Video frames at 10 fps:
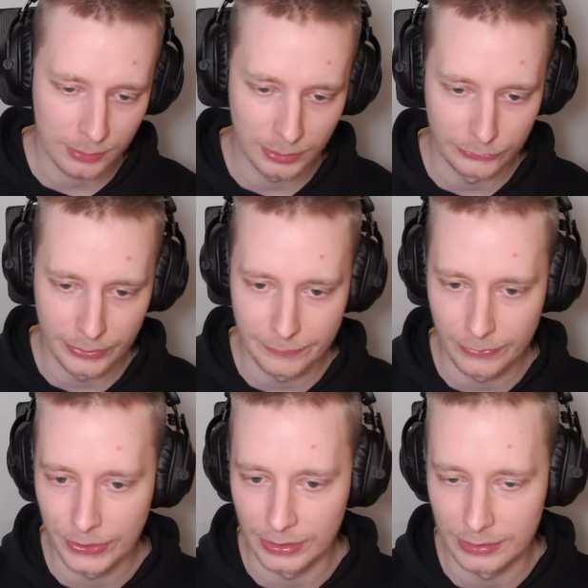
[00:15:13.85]
clear
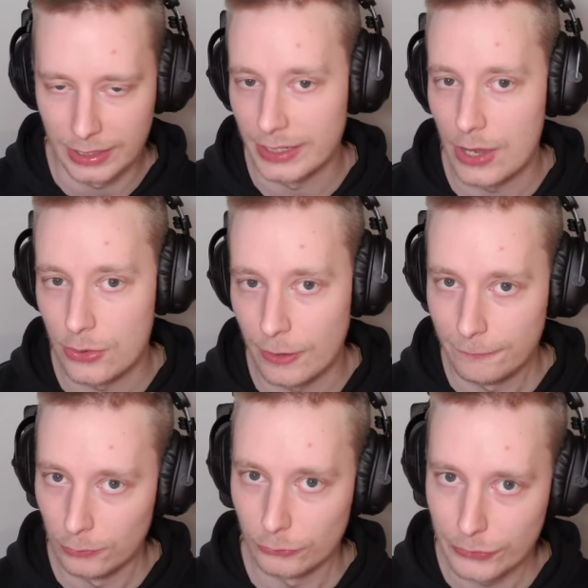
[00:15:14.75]
everything, and now you have
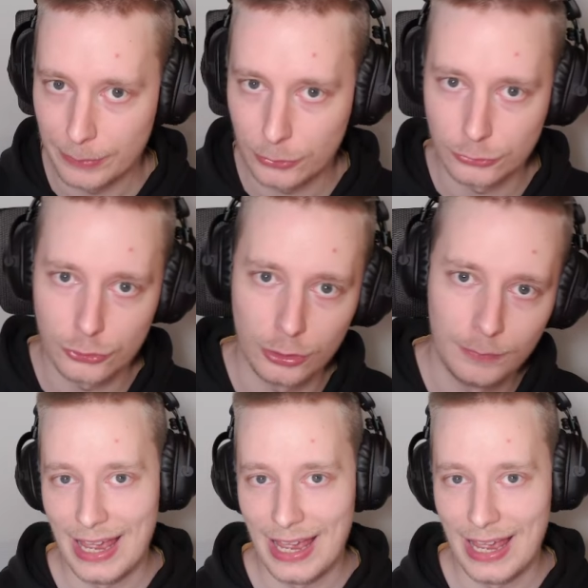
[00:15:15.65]
full ramp control.